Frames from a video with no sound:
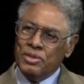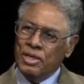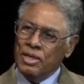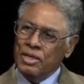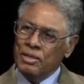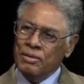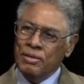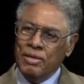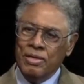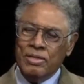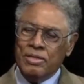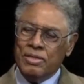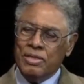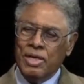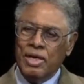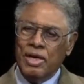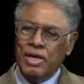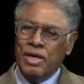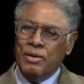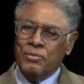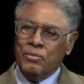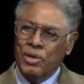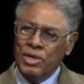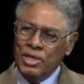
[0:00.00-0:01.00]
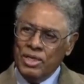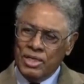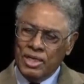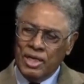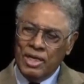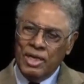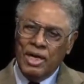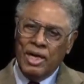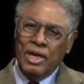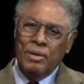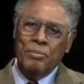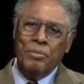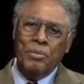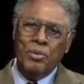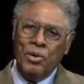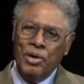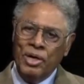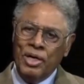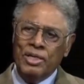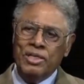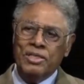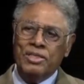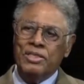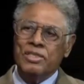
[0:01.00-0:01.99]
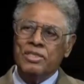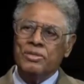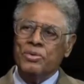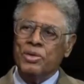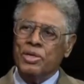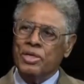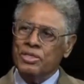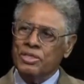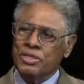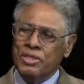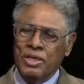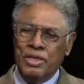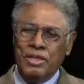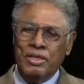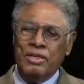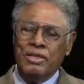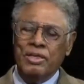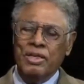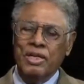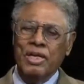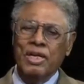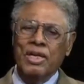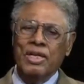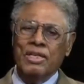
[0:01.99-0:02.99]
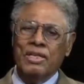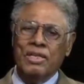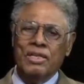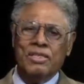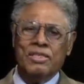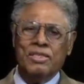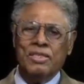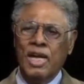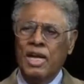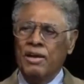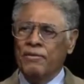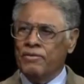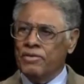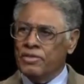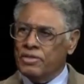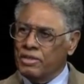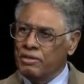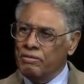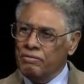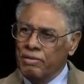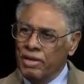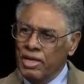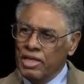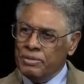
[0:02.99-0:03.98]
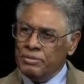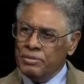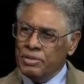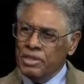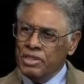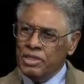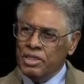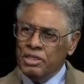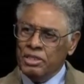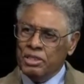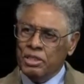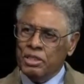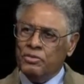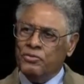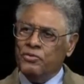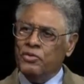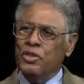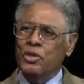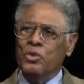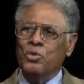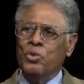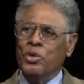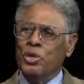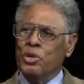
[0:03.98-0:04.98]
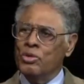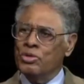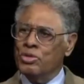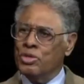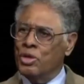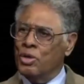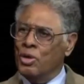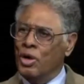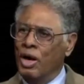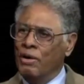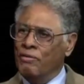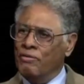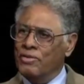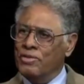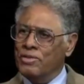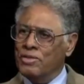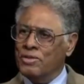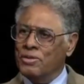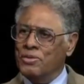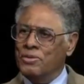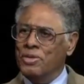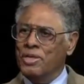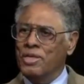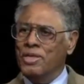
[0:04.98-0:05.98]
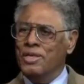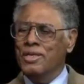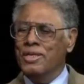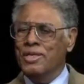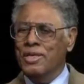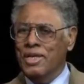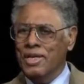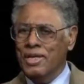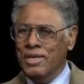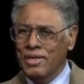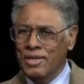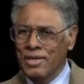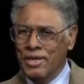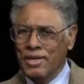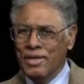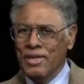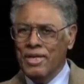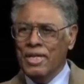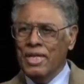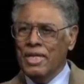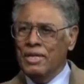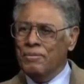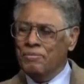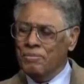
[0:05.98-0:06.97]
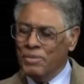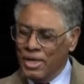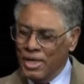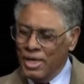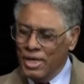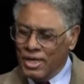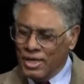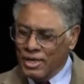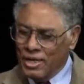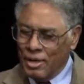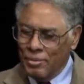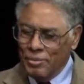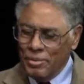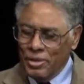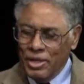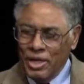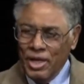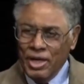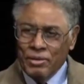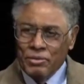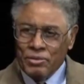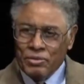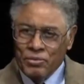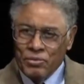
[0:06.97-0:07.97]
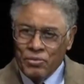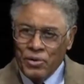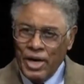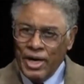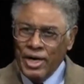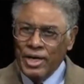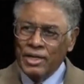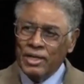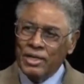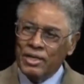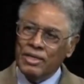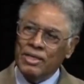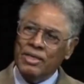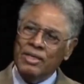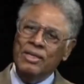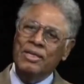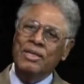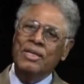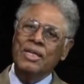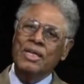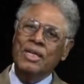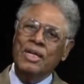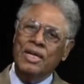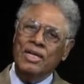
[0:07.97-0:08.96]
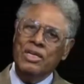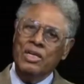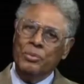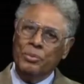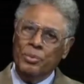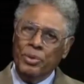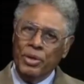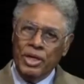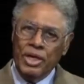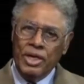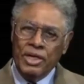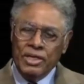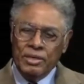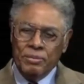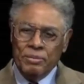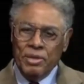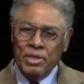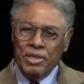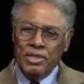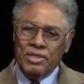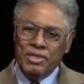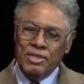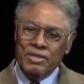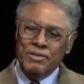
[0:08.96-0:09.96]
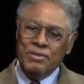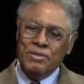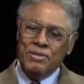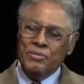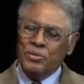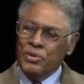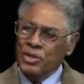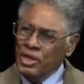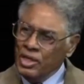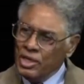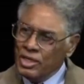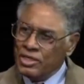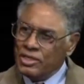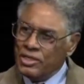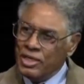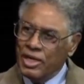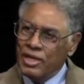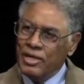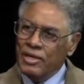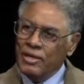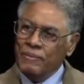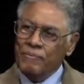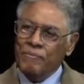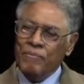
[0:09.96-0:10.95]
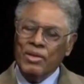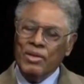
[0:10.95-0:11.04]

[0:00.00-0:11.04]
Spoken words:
In other words, at one time, mortgages were considered the safest investment. This is for the widows and orphans who need their money coming in regularly, and you put it into real estate.